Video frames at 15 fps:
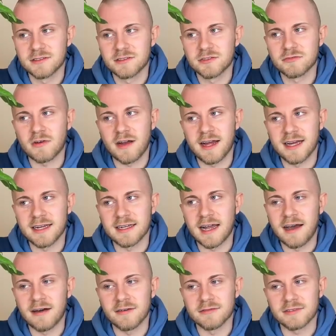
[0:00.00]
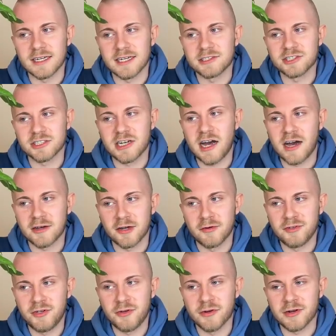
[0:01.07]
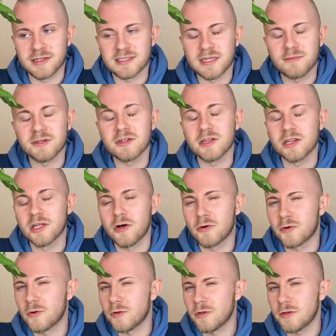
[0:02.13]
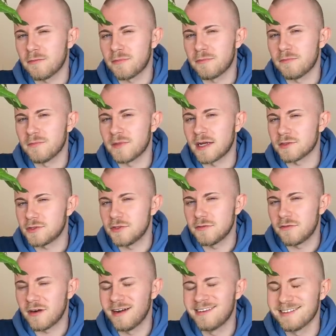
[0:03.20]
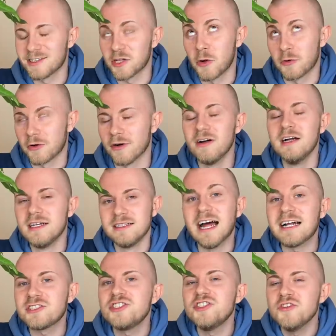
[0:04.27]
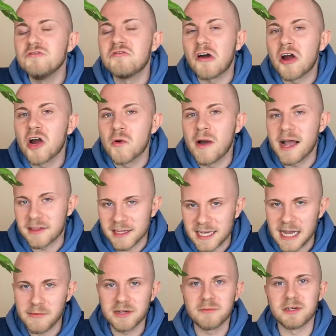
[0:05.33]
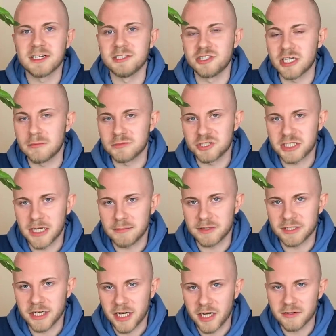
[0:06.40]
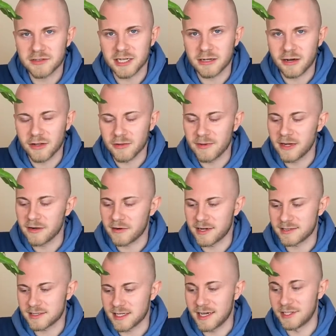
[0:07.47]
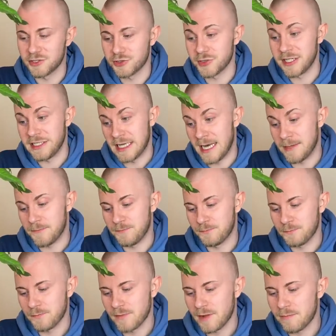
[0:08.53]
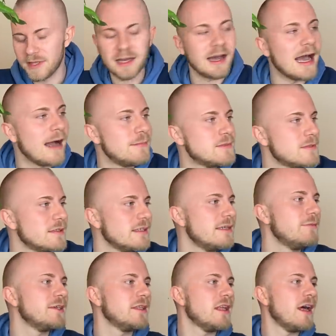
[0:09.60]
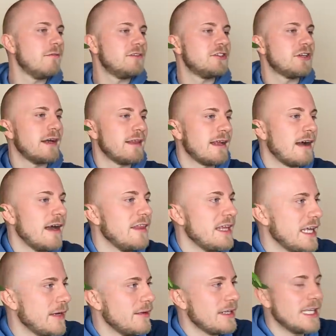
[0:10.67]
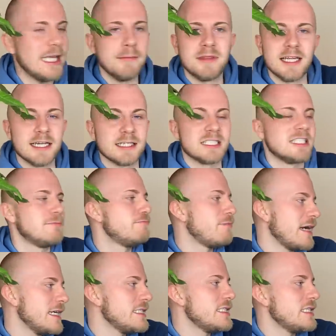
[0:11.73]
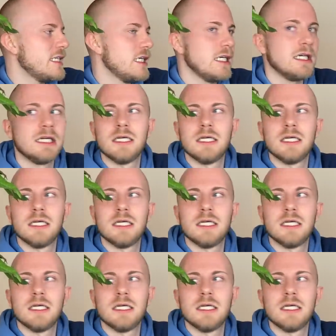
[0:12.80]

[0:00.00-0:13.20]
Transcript: trying out like Chicago and New York, somewhere local, not too far, local, not too far away. Like I wouldn't want to jump ship and go like all the way across the country yet. But yeah, absolutely would love to try that out. I think it would keep things spicy.